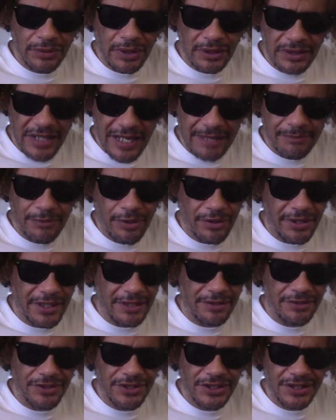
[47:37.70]
a lot more
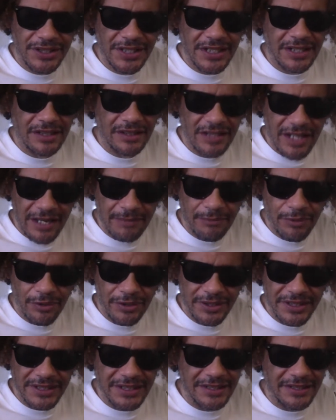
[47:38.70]
energy and a lot more
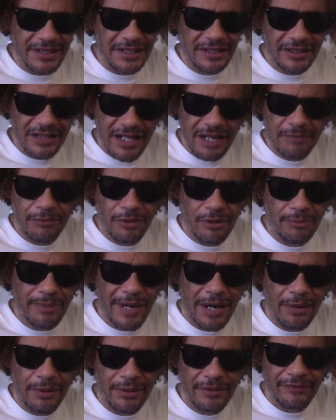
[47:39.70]
heat and a lot more
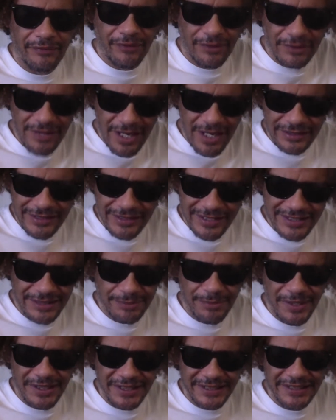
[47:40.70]
power for a lot less
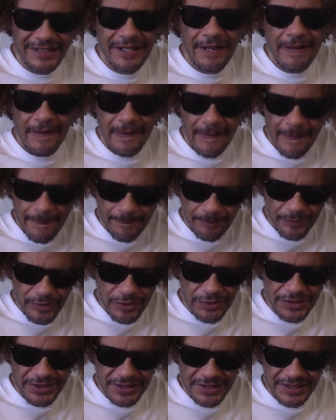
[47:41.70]
money
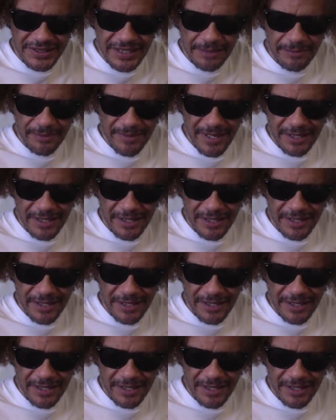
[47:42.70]
using the same amount